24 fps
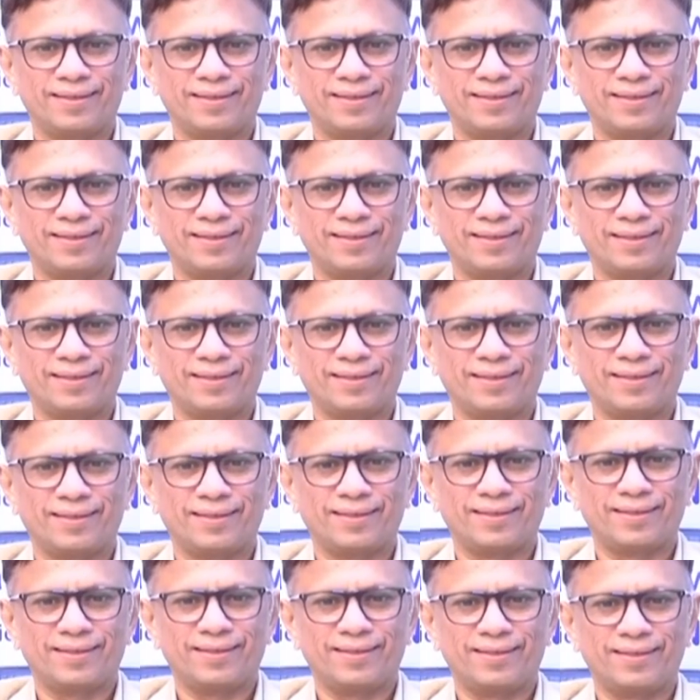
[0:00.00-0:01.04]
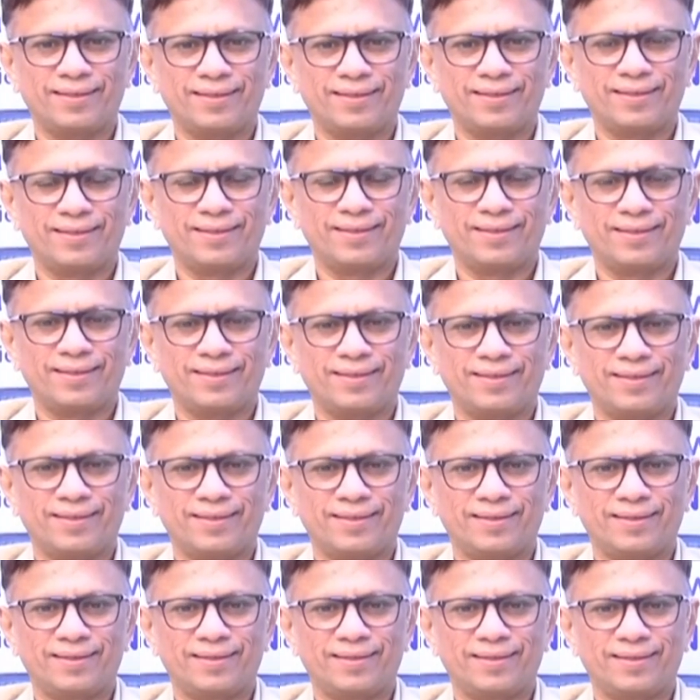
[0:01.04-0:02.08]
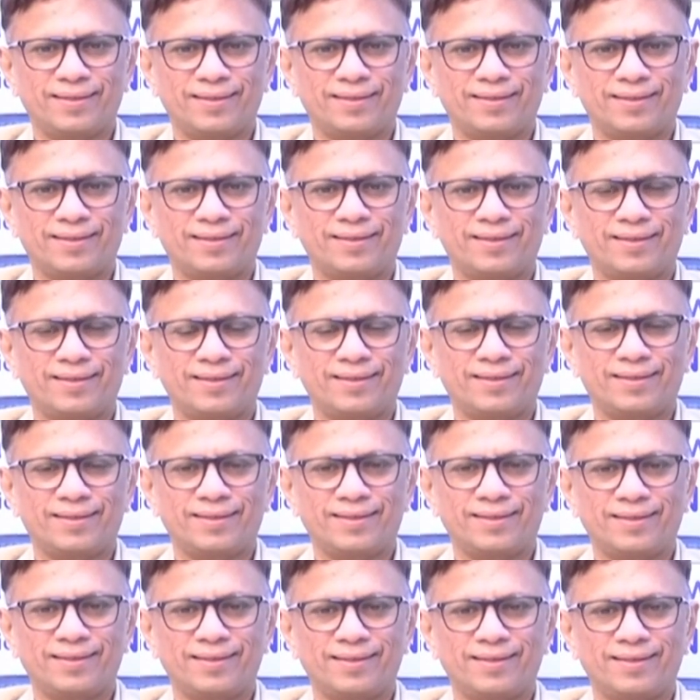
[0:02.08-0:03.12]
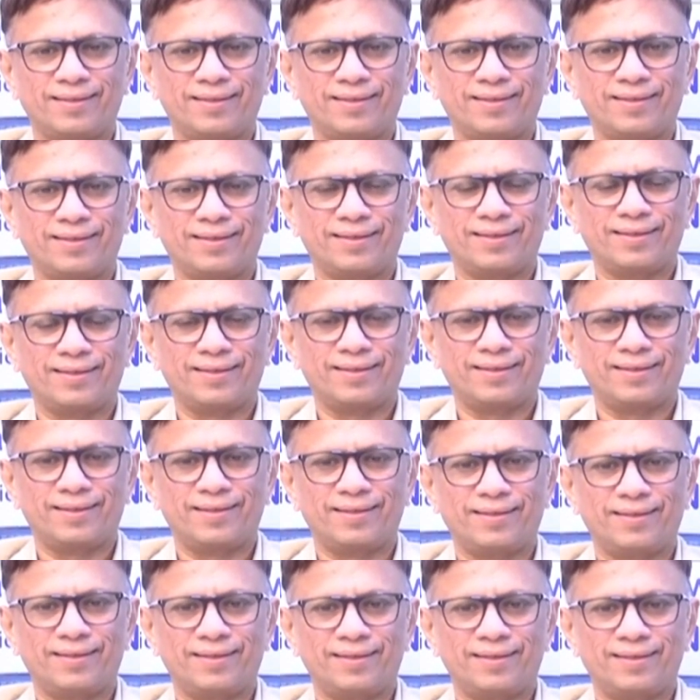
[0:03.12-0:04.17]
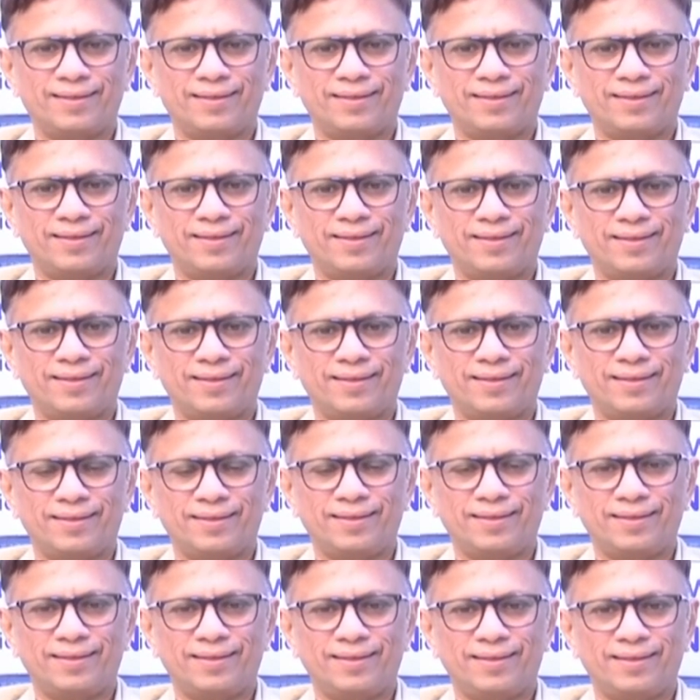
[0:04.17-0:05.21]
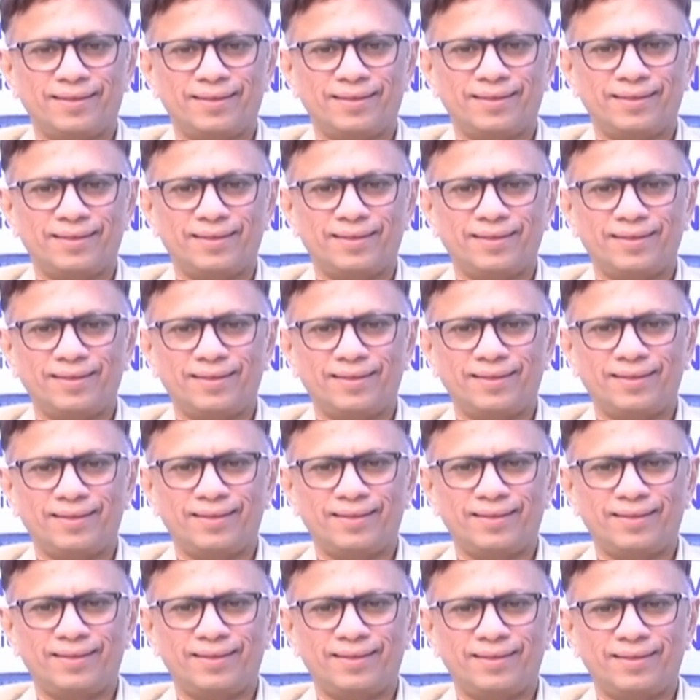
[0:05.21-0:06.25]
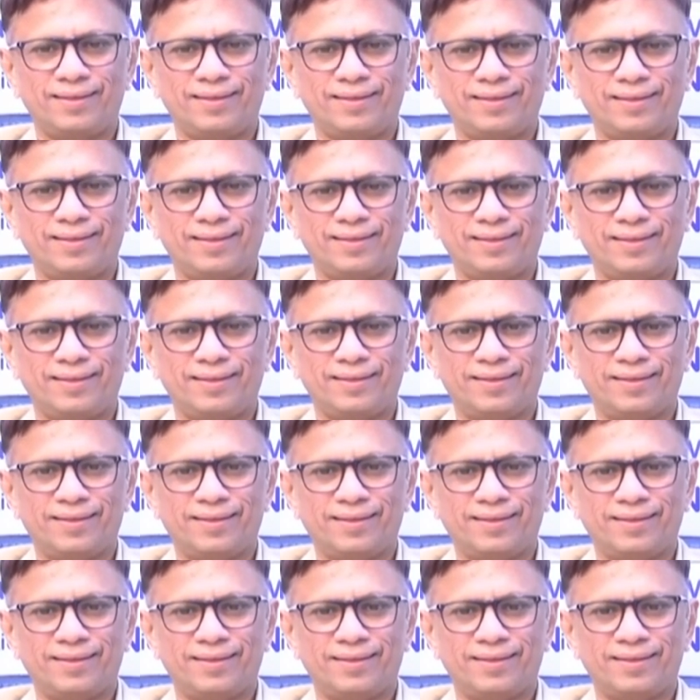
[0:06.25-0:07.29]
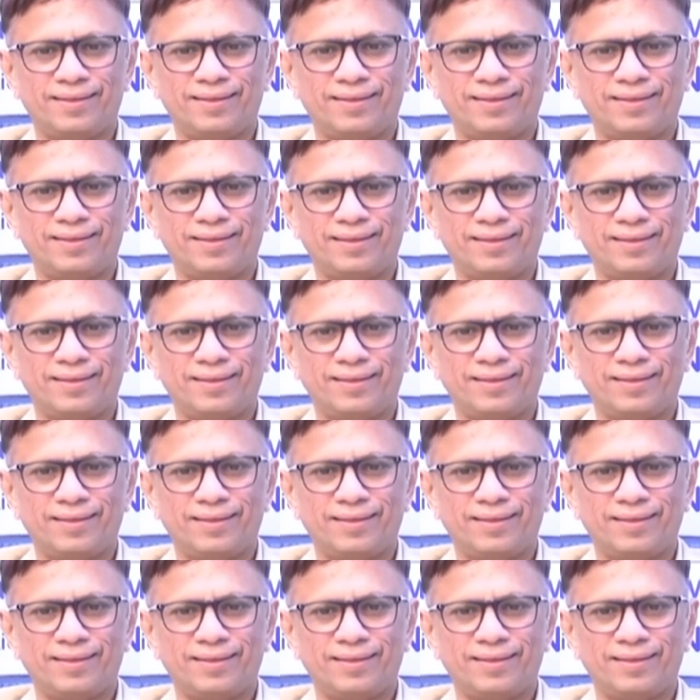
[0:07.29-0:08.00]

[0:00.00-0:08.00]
(not speaking)